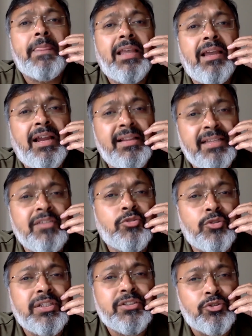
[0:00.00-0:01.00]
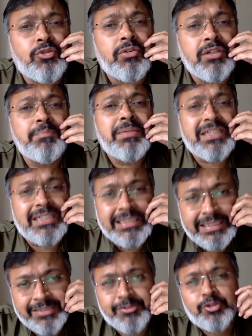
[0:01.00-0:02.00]
I think you should enjoy being
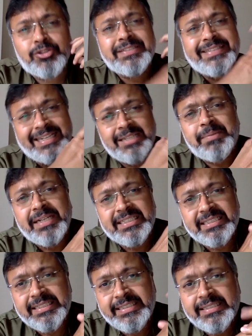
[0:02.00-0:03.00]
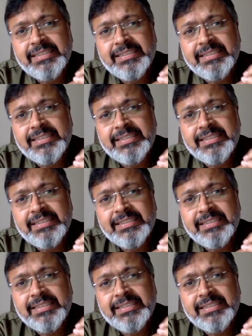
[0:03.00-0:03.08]
Indian. You should celebrate India.